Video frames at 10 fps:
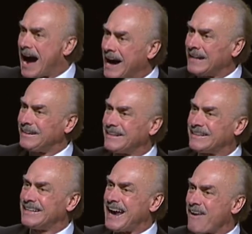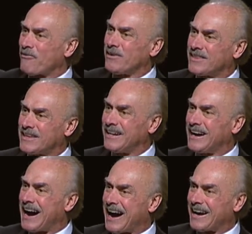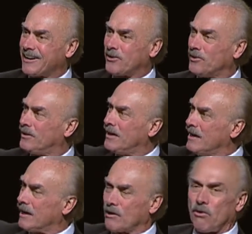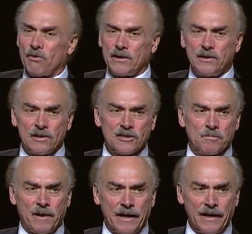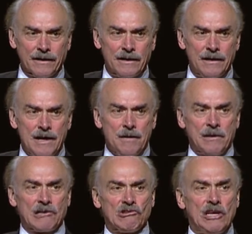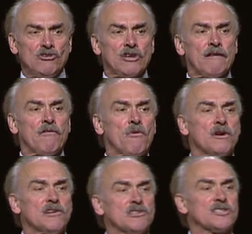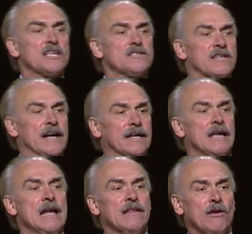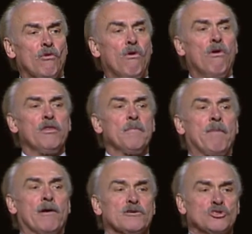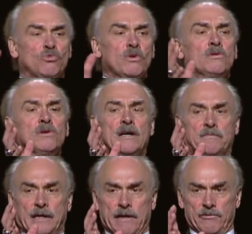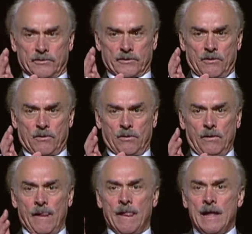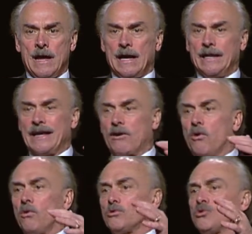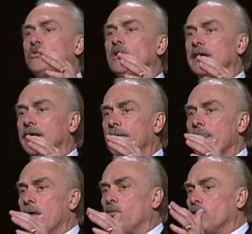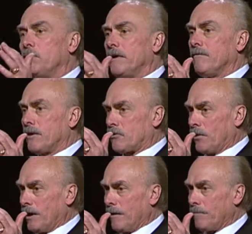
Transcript: I did everything I could according to this plan. Because each and every one of you says that, then all the parts will come together as a whole, and that whole truly will be a victory.